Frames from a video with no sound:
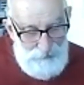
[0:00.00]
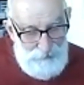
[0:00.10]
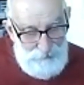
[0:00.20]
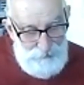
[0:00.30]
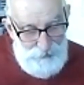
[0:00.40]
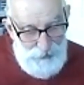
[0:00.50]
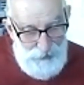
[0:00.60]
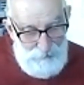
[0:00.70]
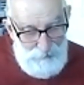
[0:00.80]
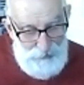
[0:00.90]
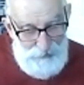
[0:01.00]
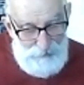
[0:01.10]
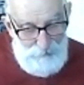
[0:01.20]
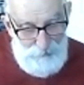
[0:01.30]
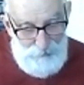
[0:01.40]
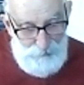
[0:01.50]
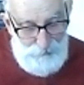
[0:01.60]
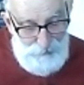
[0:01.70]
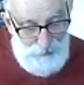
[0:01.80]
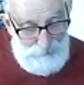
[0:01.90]
I'll try, my dear. I'm not
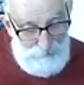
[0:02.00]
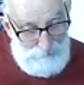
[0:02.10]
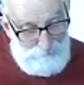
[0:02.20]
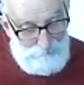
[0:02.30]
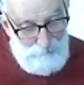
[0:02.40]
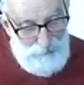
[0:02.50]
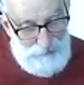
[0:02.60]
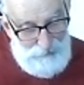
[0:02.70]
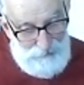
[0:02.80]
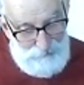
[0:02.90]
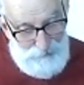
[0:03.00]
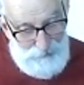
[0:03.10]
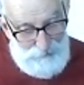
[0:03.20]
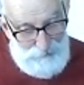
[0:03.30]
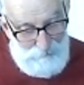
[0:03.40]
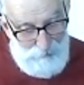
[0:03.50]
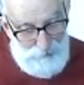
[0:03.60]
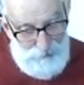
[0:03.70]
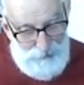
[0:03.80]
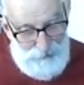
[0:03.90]
sure I'll
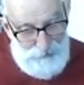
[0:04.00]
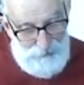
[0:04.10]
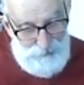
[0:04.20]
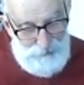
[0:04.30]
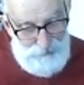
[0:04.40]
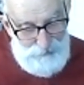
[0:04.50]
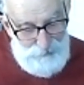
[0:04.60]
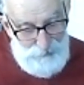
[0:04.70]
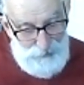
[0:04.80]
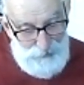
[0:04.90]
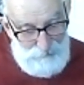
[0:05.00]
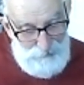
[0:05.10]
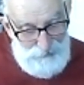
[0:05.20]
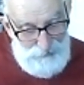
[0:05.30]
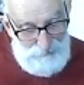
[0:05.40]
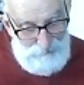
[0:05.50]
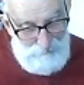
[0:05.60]
read it as you'd like, but I'll